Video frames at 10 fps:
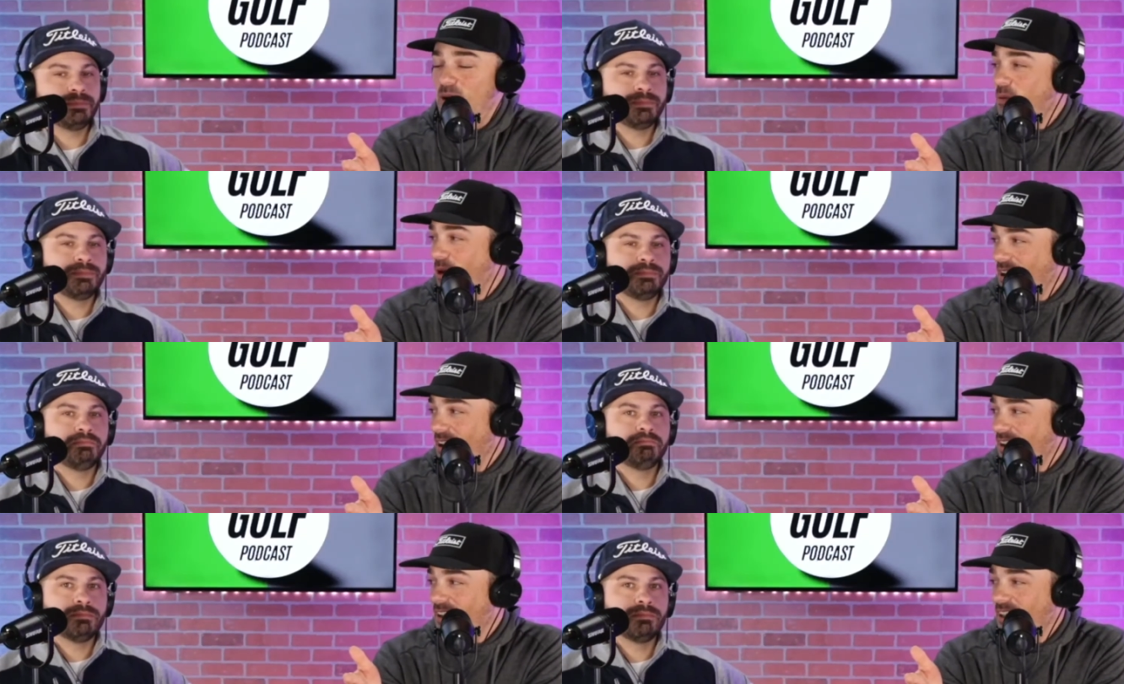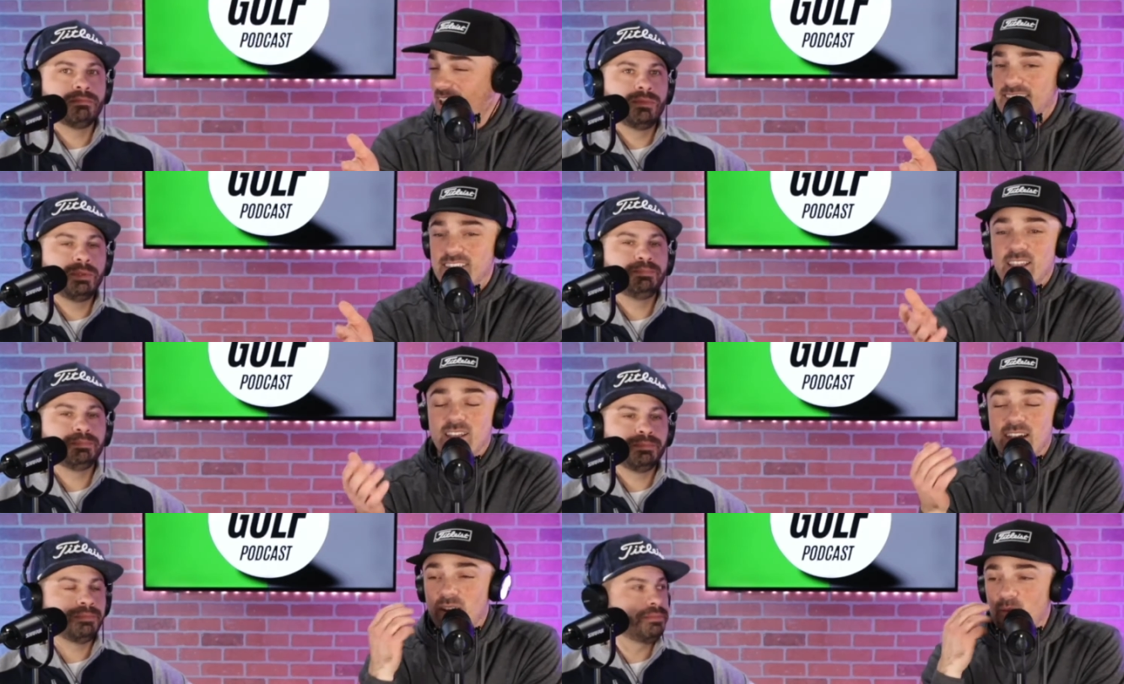Speaker 1: brainer. It's like
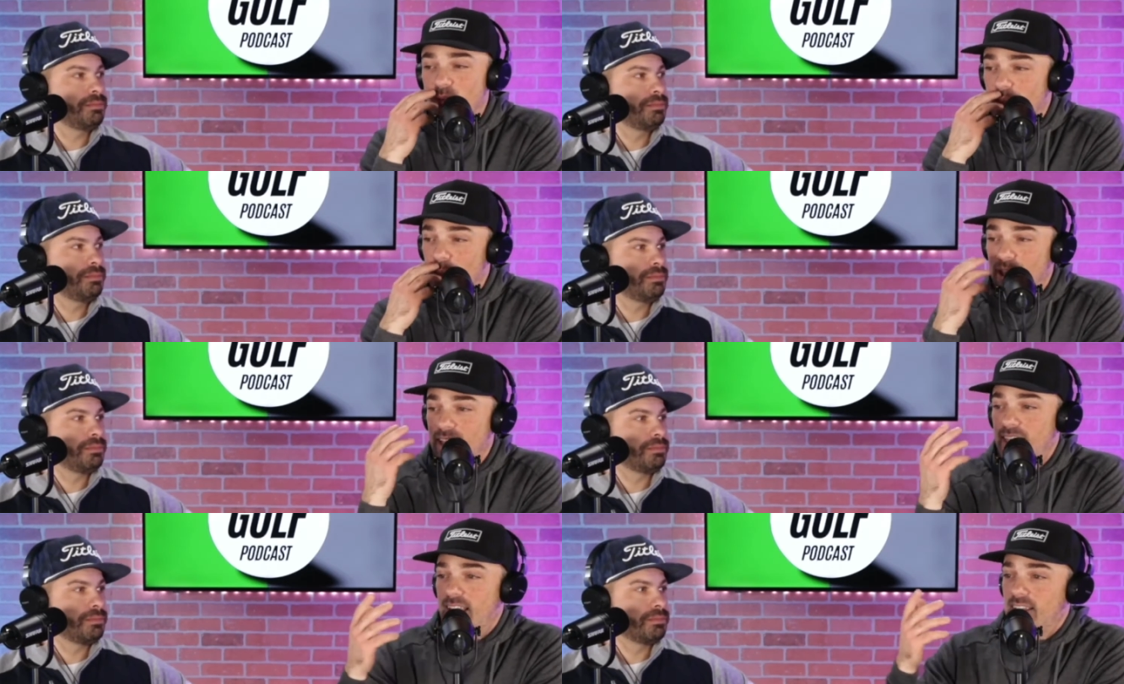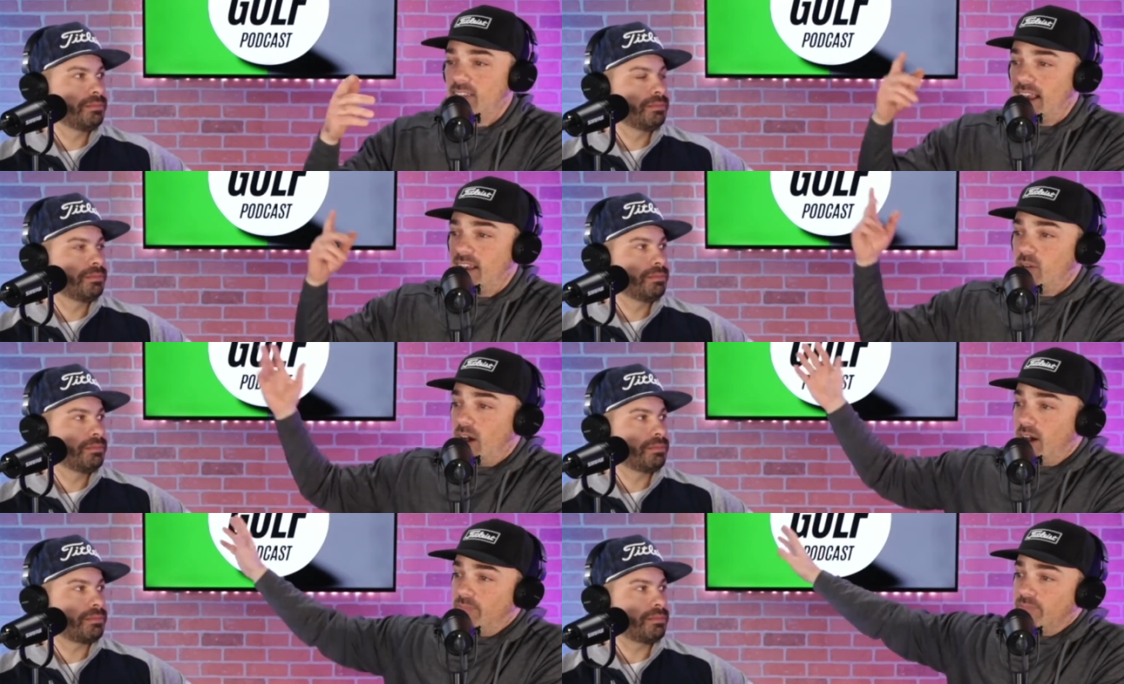uh, when they play that that
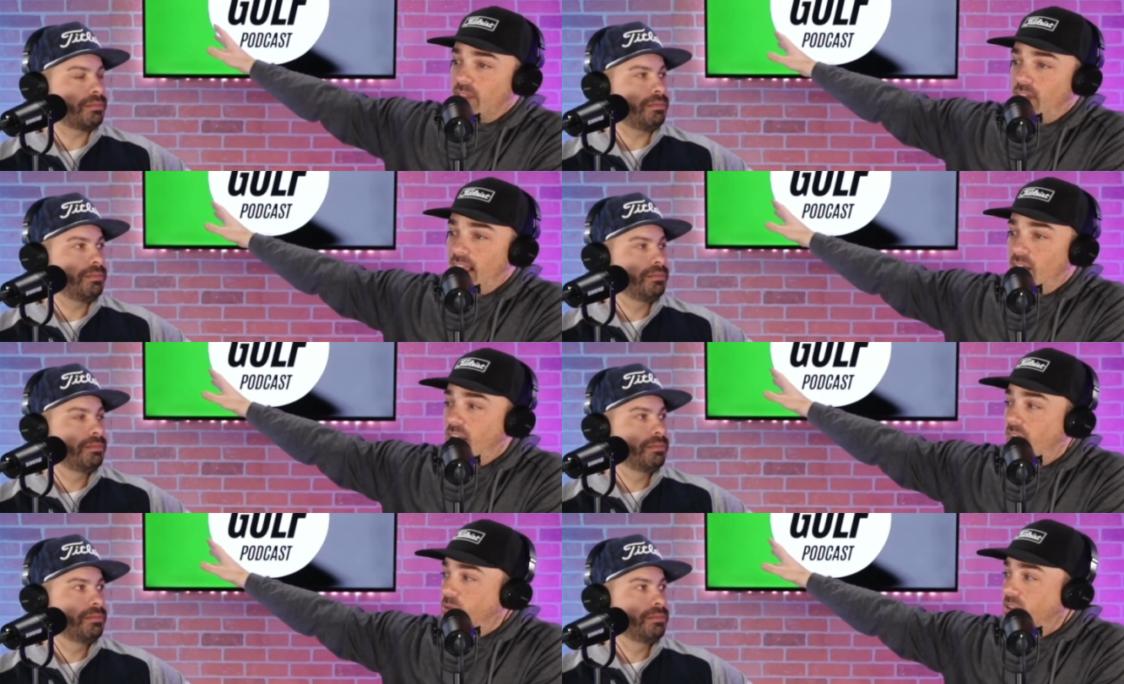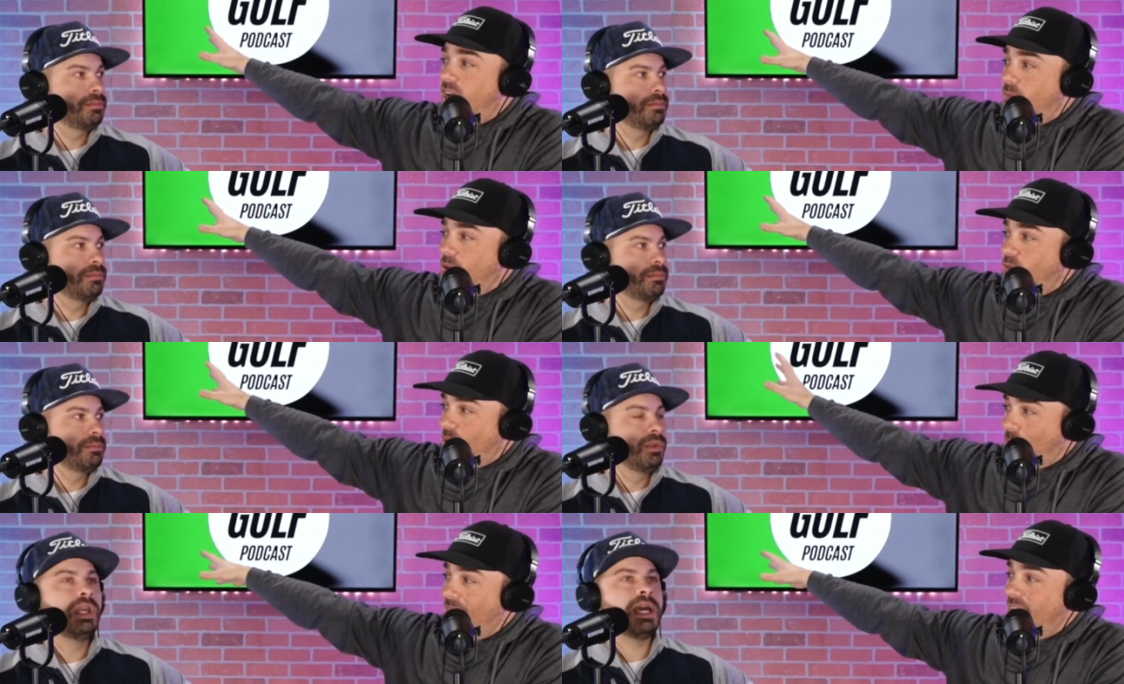uh, event out in Abu Dhabi where they
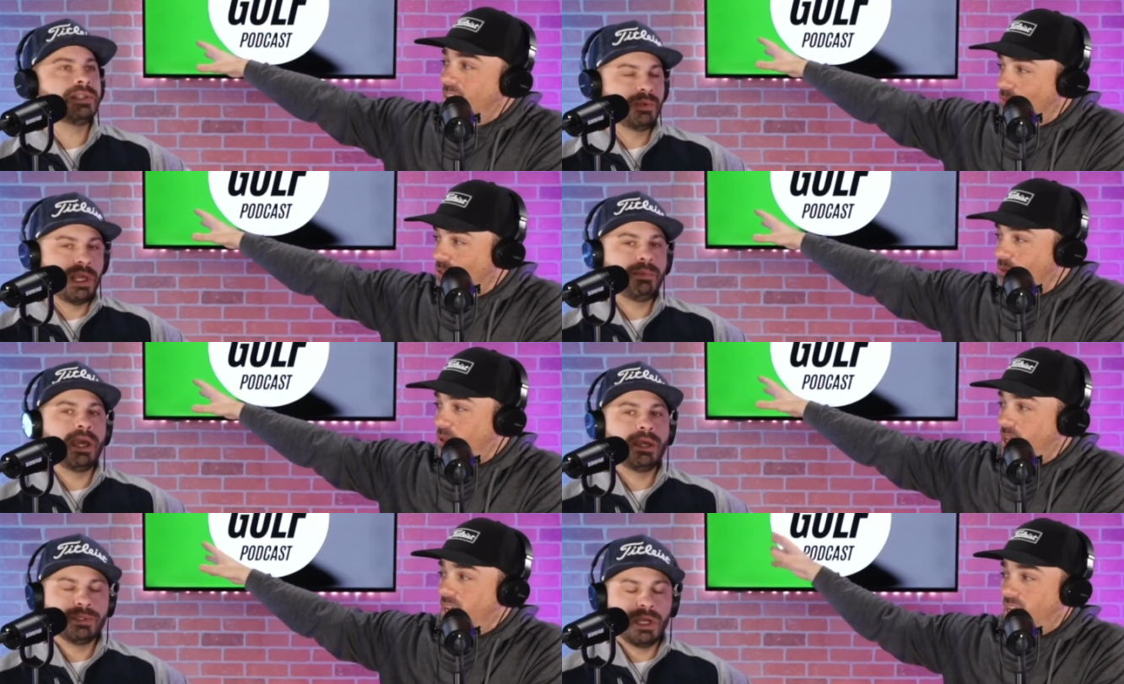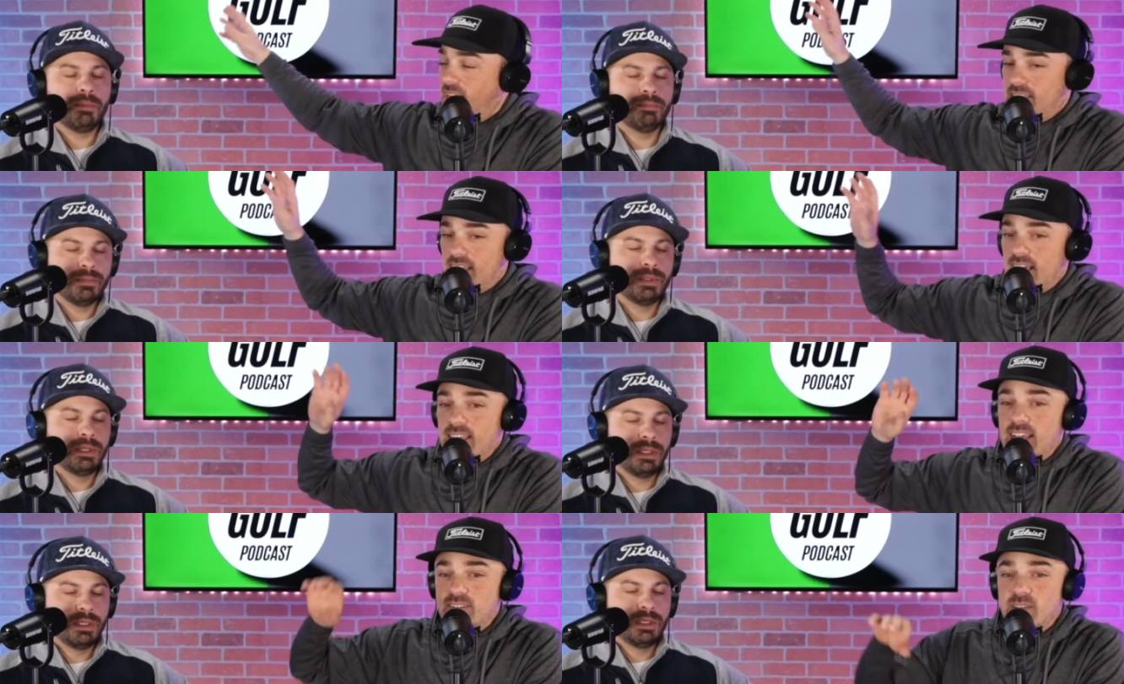pay yes, them to pay play, and like other
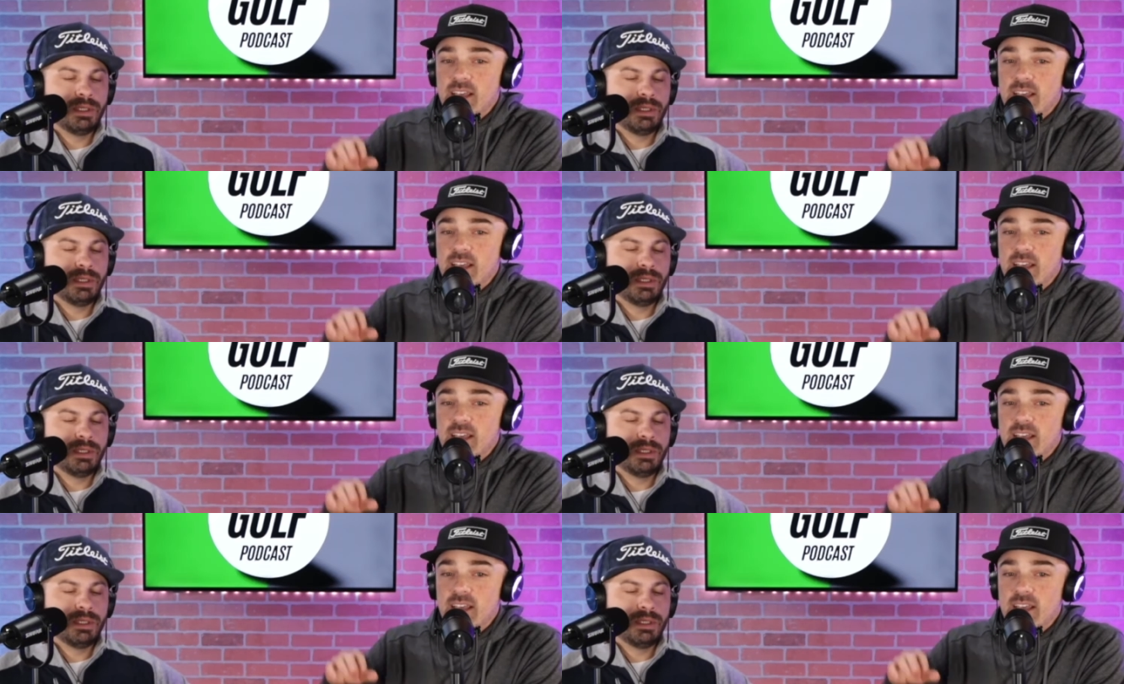guys.